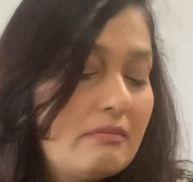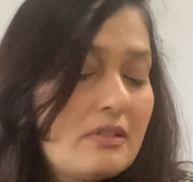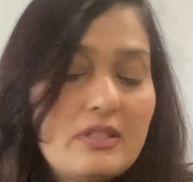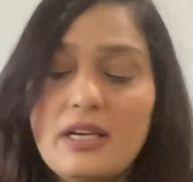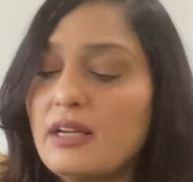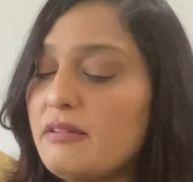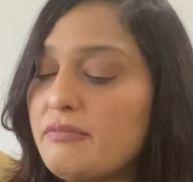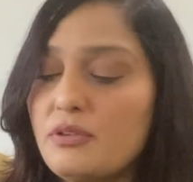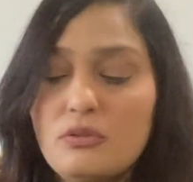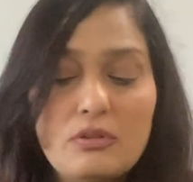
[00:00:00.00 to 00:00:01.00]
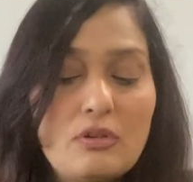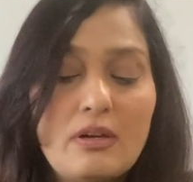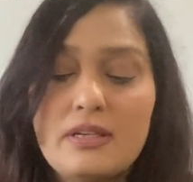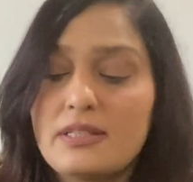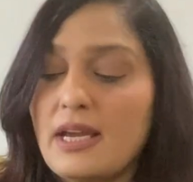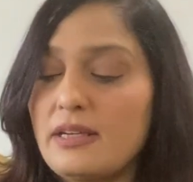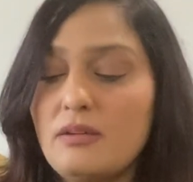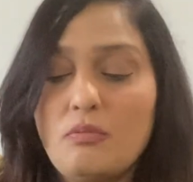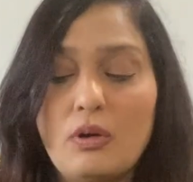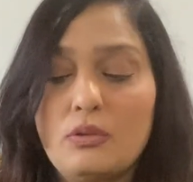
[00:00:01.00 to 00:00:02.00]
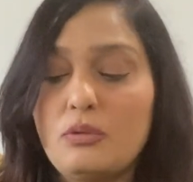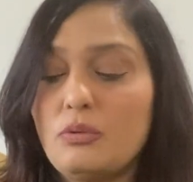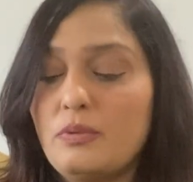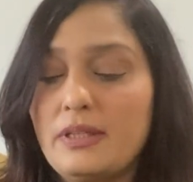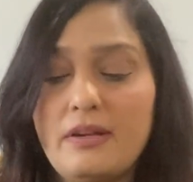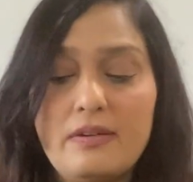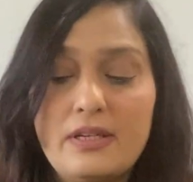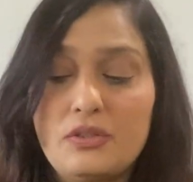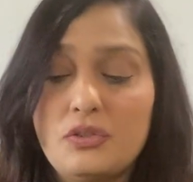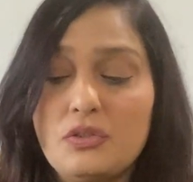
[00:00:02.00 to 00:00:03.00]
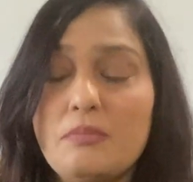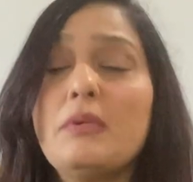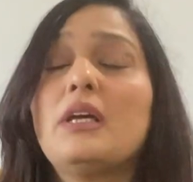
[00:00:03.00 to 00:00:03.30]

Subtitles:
still confused, not decided what to do with their relationship.